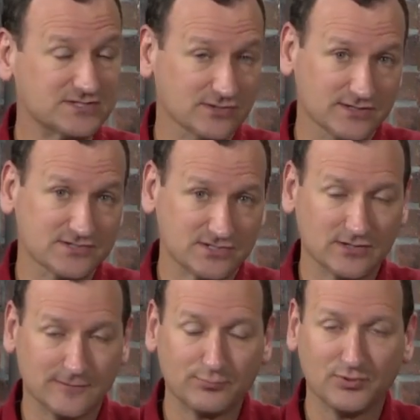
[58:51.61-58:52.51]
So those
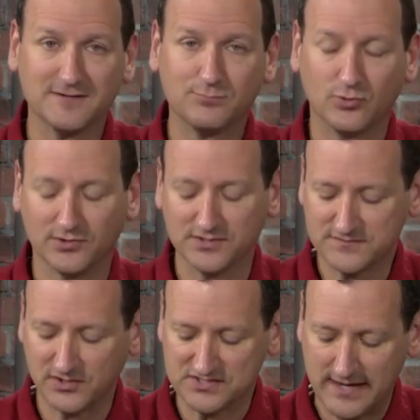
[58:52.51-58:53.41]
are pretty important as
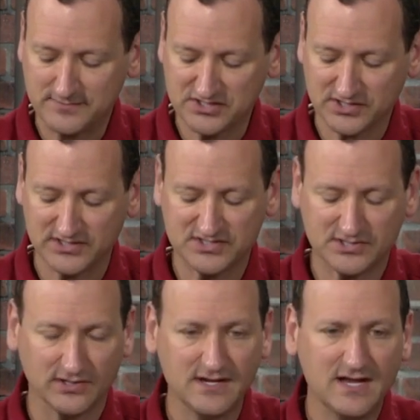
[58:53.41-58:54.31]
far as objects are
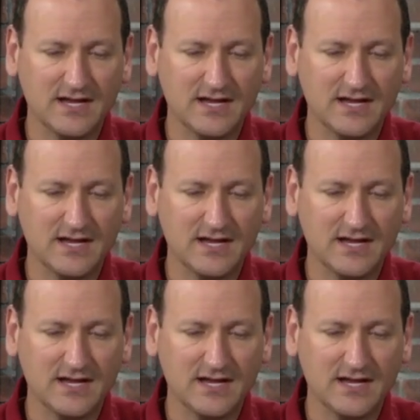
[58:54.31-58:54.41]
concerned.